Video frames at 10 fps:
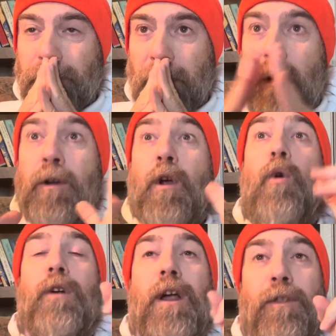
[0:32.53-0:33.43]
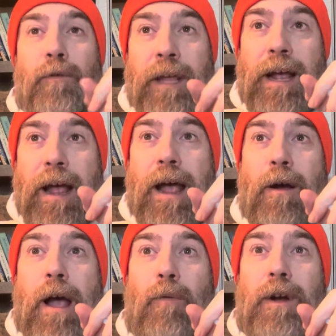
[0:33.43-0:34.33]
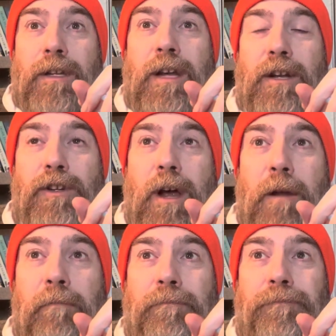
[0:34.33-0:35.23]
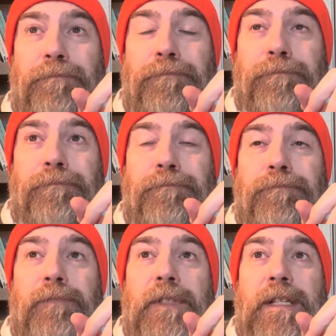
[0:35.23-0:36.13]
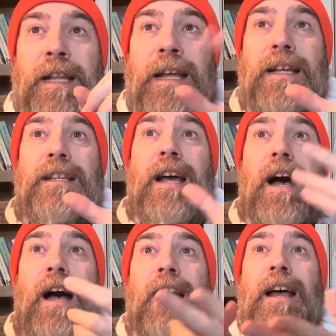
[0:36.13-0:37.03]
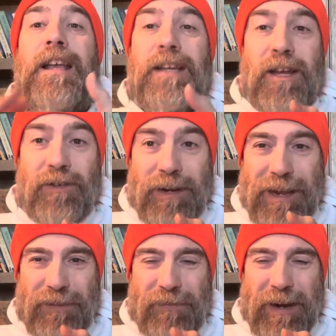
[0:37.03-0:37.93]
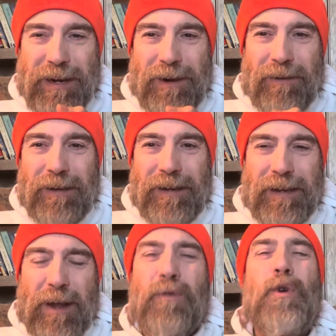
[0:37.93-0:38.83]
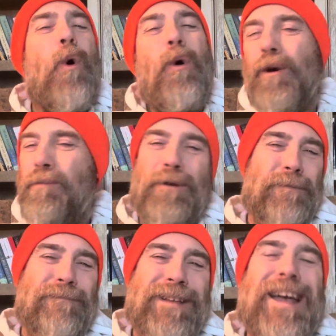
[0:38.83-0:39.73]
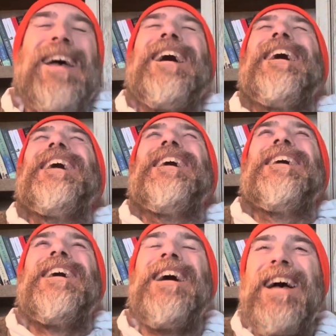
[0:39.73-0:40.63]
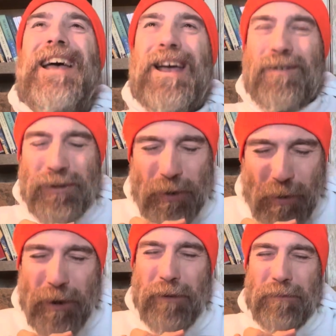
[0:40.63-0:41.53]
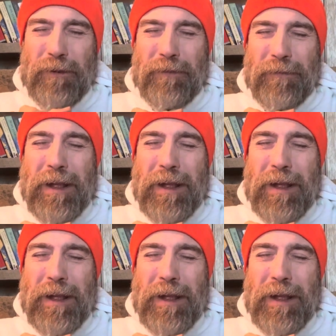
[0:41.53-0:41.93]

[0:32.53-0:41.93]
Another thing I want to touch on is yesterday's video. It was horrible. It was horrible.